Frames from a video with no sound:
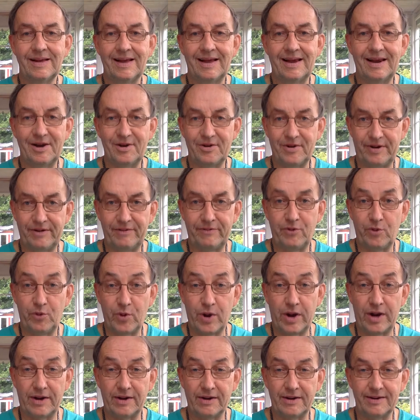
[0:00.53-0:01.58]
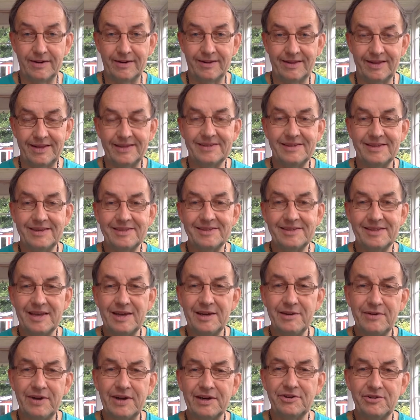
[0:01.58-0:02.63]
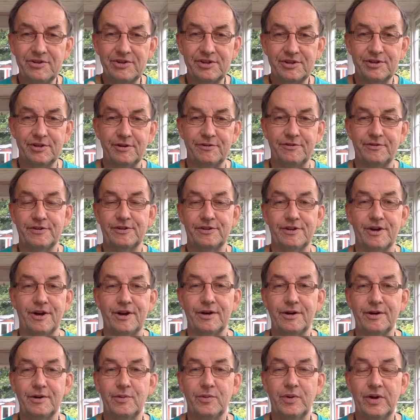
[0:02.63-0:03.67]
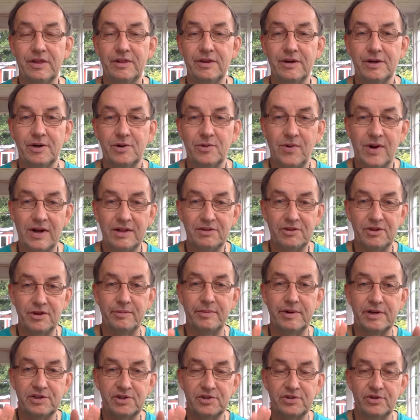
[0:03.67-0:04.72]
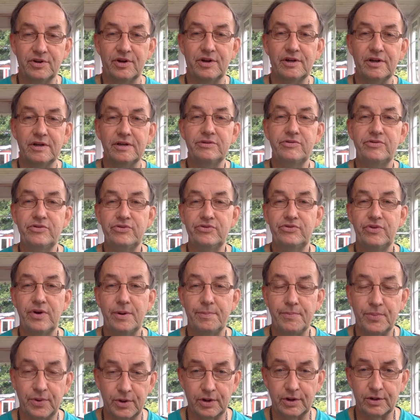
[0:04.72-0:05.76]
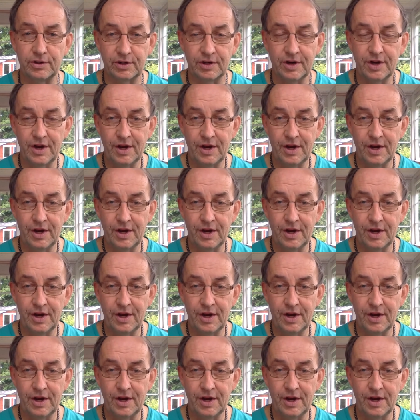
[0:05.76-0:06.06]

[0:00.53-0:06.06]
Hello everyone, this is Ivar Kristoffersson with a Quantum Astrology Report